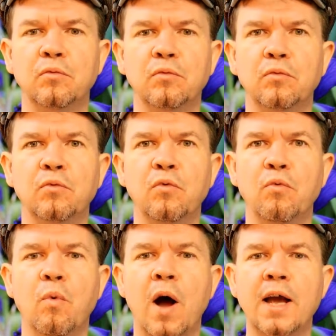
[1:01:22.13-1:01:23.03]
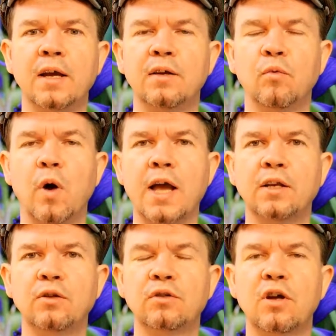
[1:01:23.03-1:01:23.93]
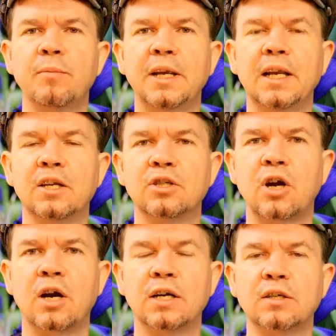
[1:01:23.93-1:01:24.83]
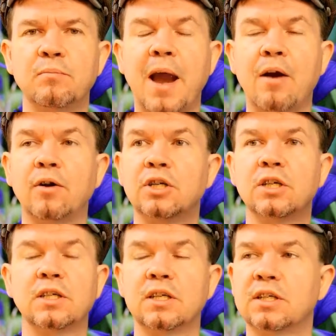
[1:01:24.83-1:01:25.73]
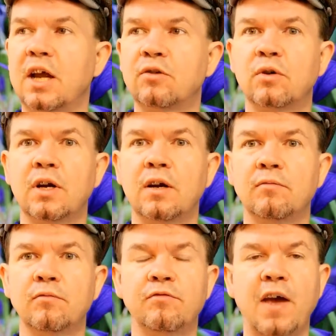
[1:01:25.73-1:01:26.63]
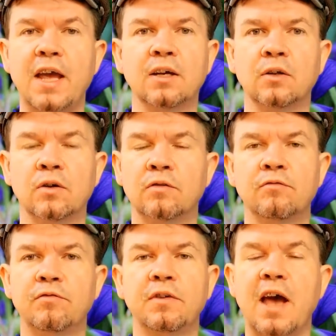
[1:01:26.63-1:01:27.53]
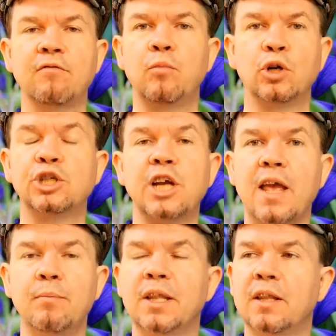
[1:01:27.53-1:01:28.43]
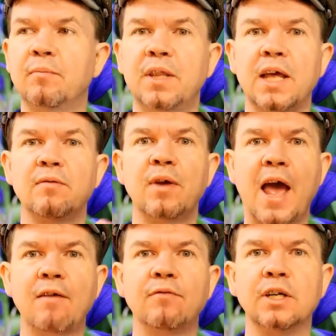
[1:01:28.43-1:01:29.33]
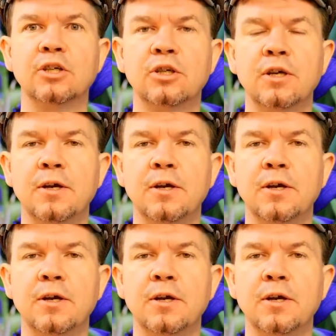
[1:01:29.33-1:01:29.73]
why do so many Lazaris marriages, etc., fail or have more shame in them than average?